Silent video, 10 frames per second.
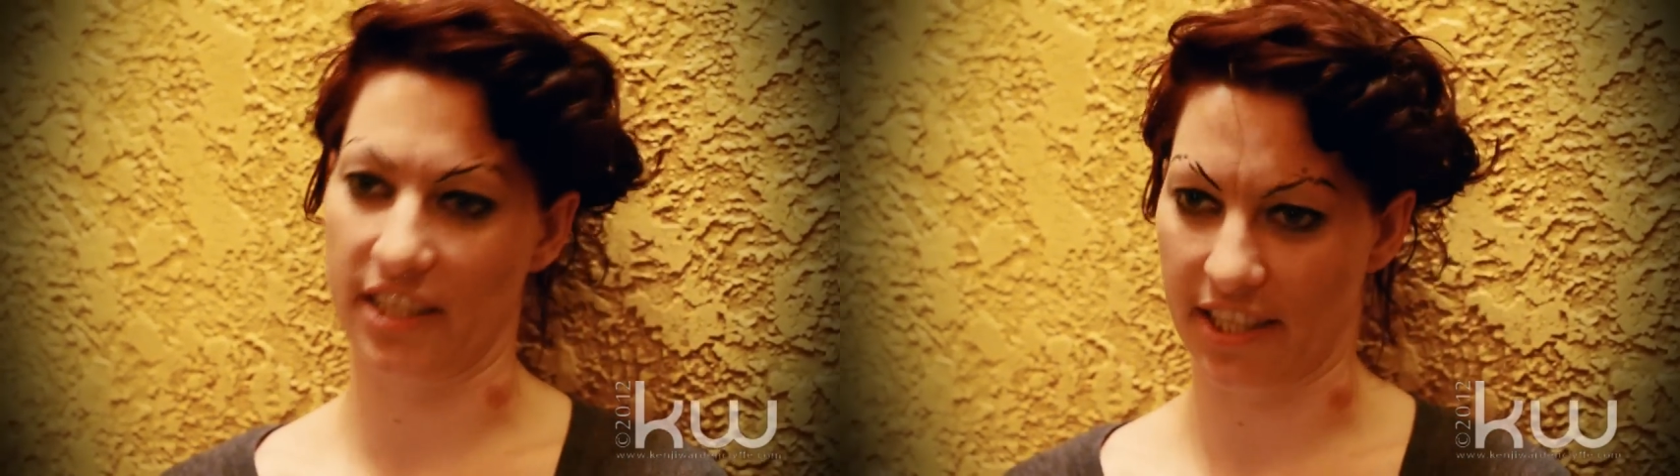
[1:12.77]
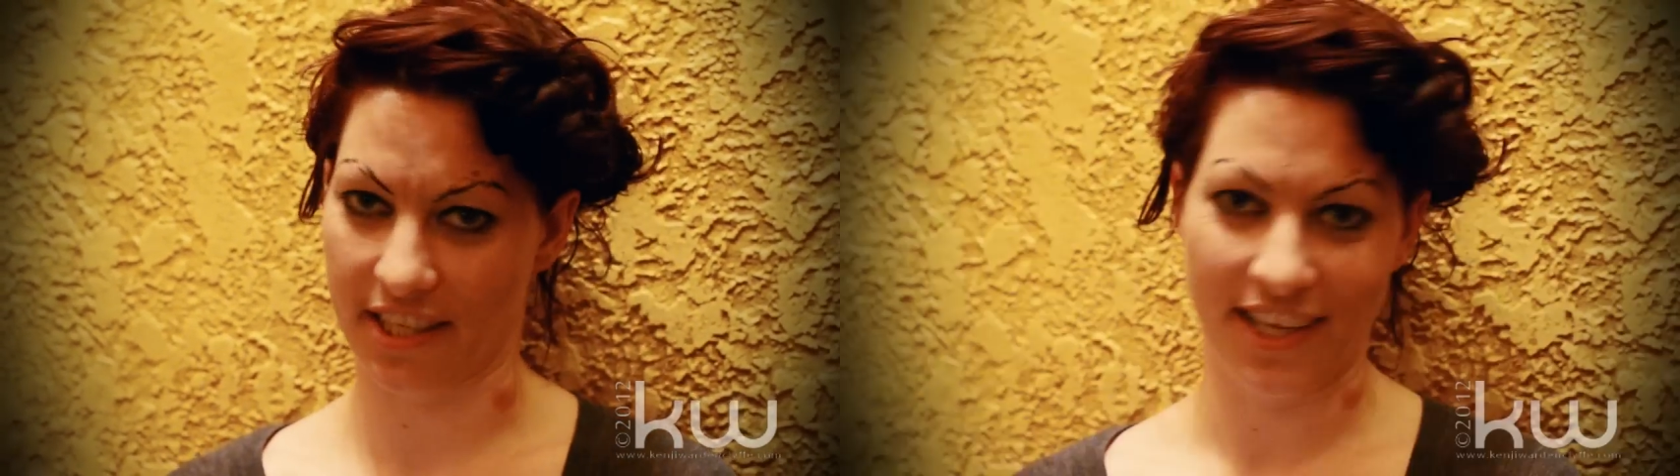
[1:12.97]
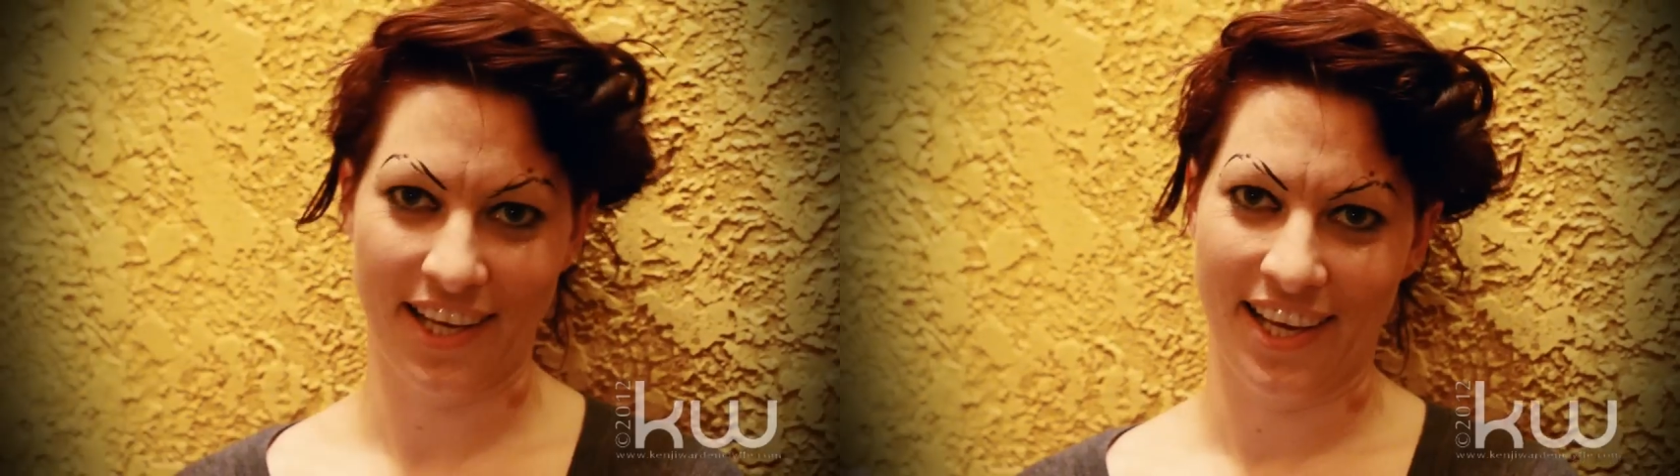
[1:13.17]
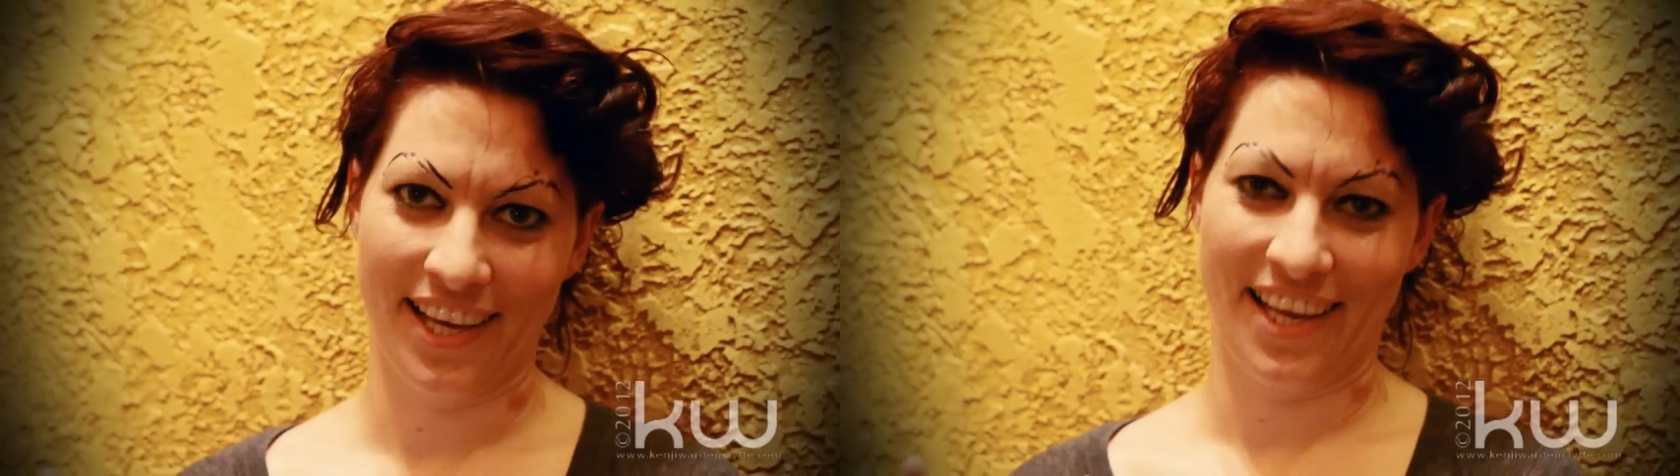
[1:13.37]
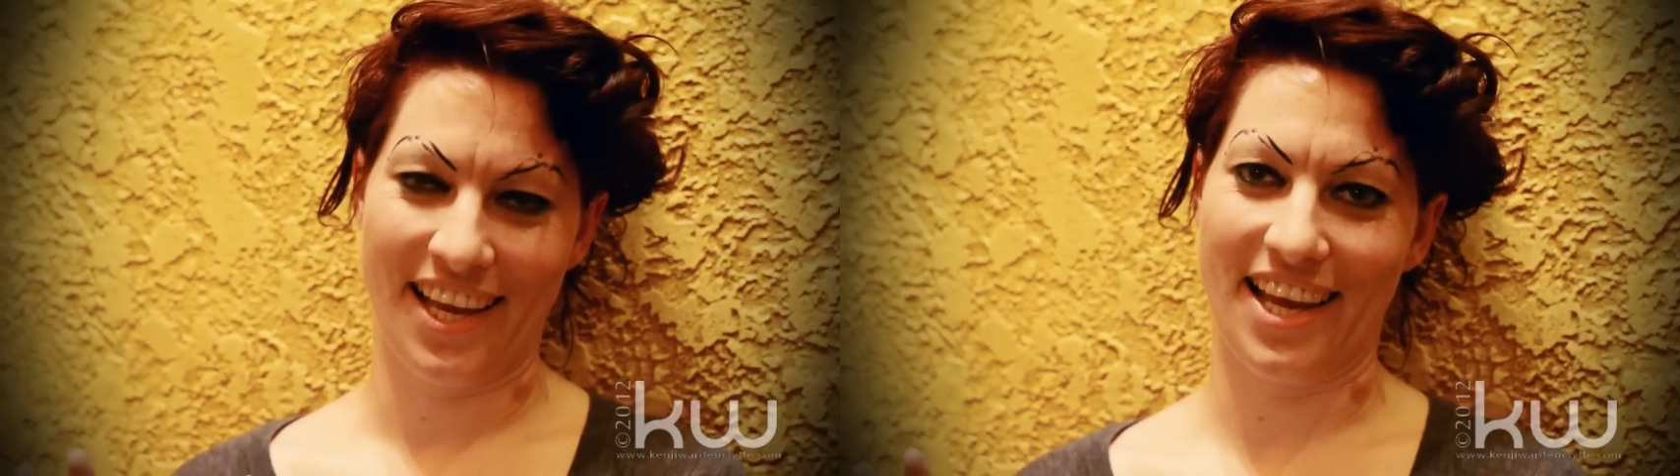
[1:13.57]
Like
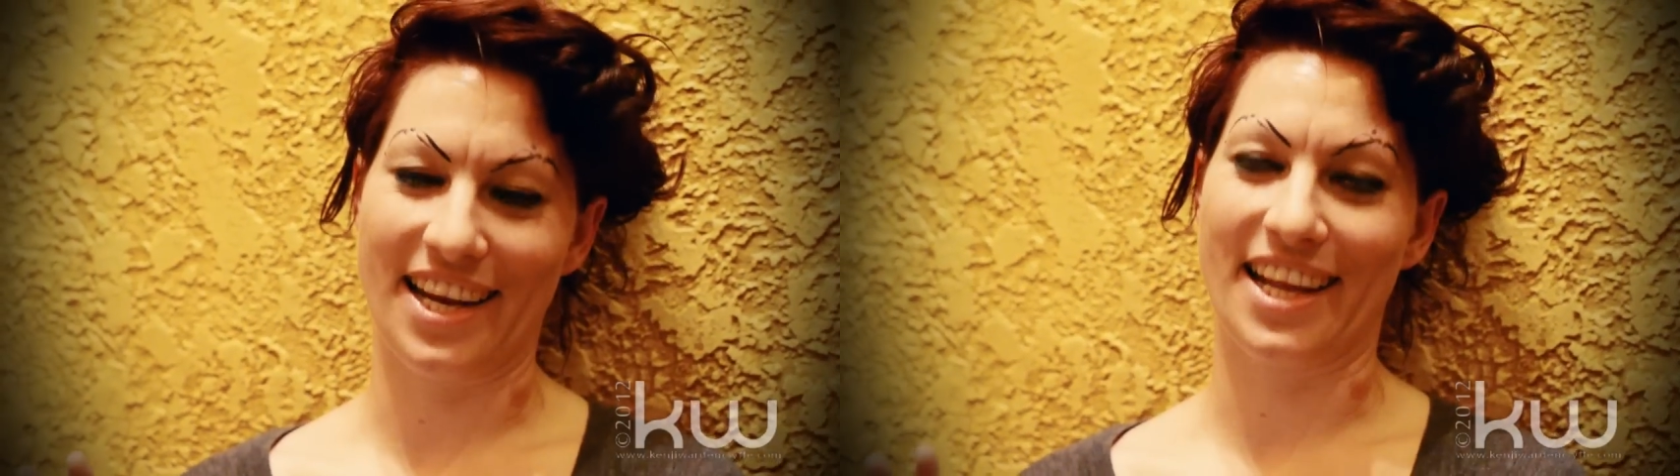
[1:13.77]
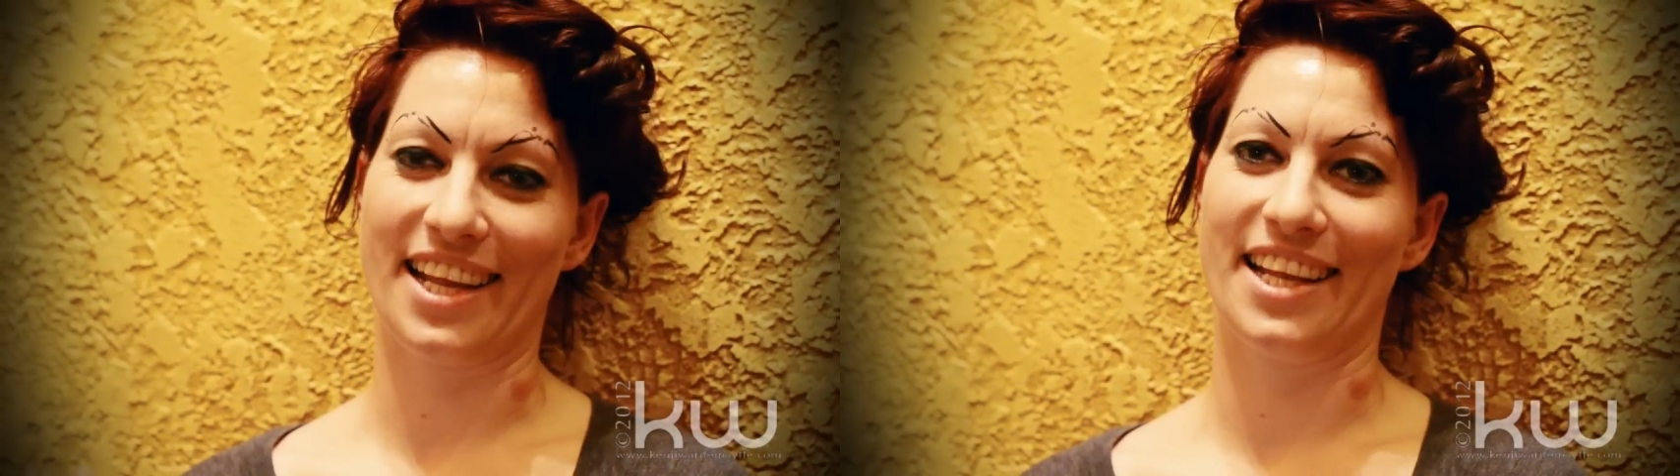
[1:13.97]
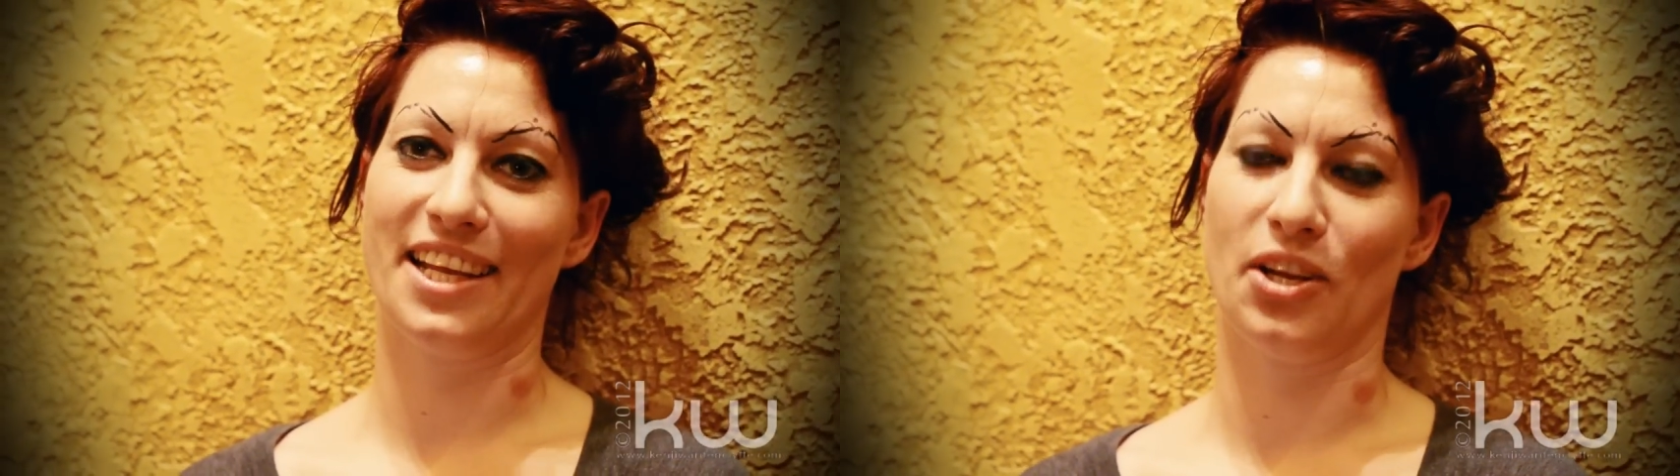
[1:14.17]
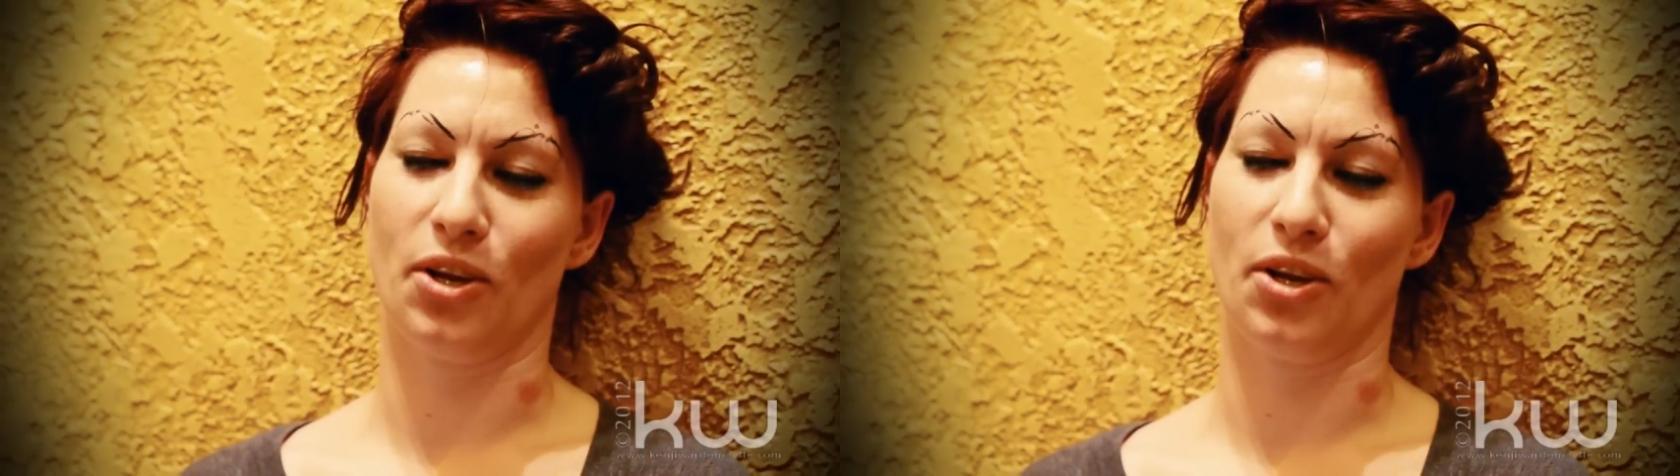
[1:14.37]
you